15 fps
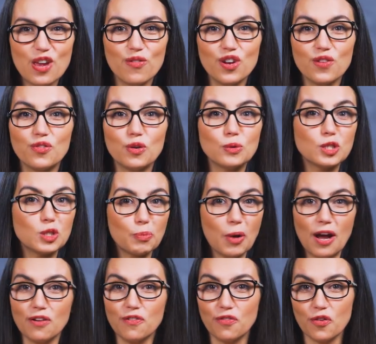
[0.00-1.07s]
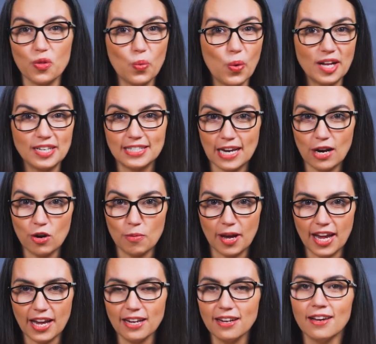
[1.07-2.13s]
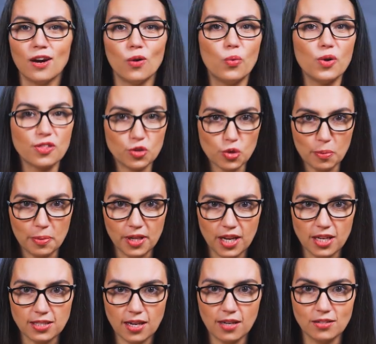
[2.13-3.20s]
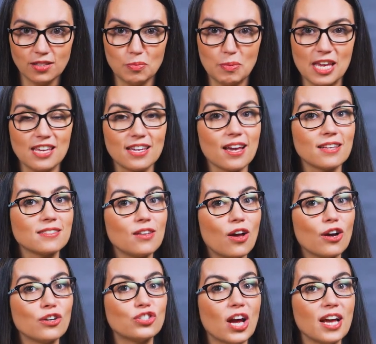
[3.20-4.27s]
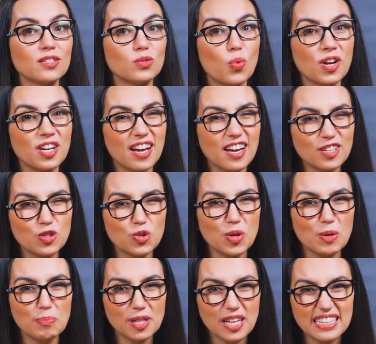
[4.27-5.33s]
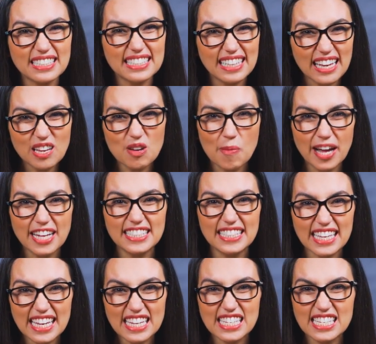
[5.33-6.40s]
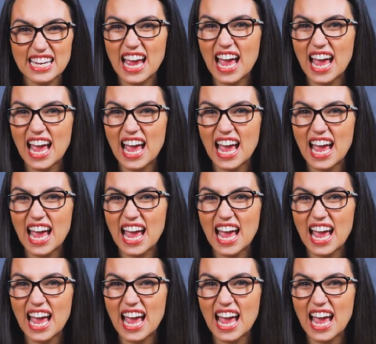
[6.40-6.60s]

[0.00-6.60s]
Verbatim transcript: Even if you sprung for the 1 terabyte, with AAA titles being as large as 100 plus gigabytes each,